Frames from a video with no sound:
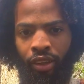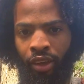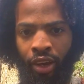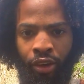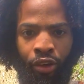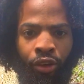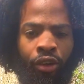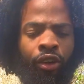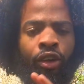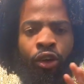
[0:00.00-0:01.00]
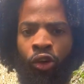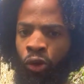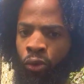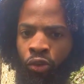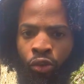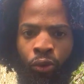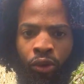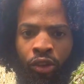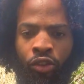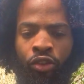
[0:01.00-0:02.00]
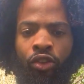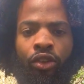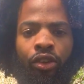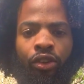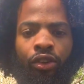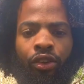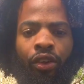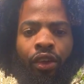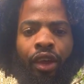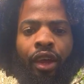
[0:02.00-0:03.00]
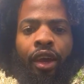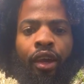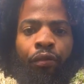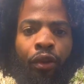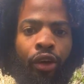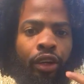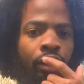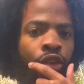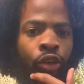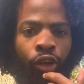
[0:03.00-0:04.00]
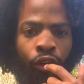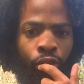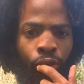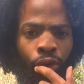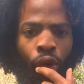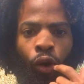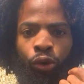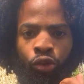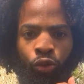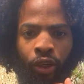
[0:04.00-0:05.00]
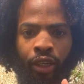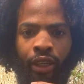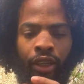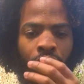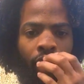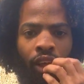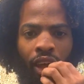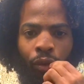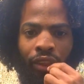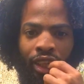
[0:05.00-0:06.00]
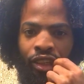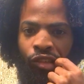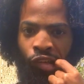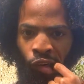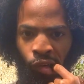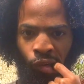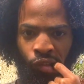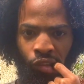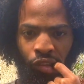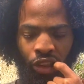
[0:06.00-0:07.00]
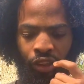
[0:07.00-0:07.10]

Canker, cold sores, if they're internal, ulcerated, within the jaws,